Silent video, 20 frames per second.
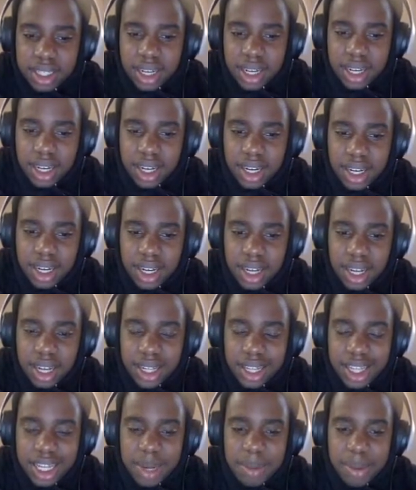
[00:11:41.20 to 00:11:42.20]
I
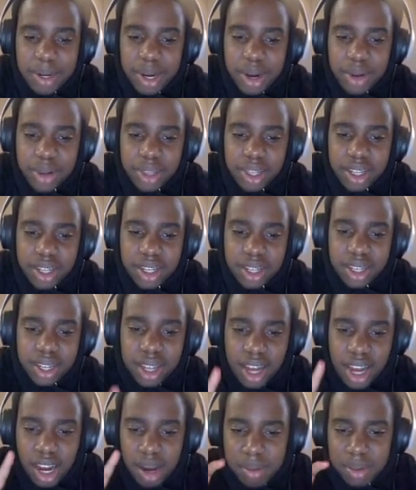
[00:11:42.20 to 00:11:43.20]
think I'm gonna go with the
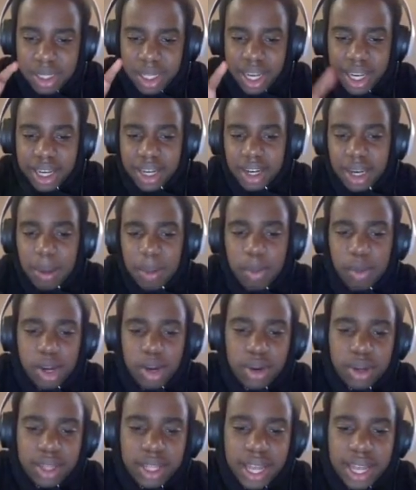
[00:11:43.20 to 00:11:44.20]
upset here. I'm going
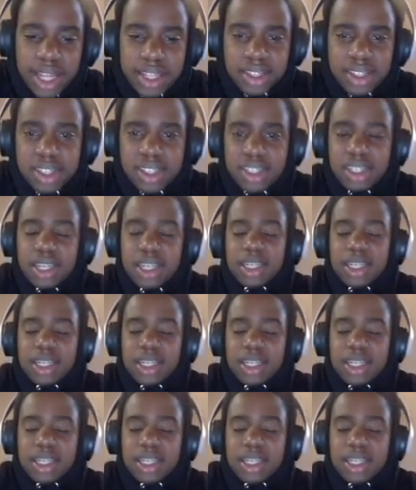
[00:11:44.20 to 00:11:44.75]
with Kansas.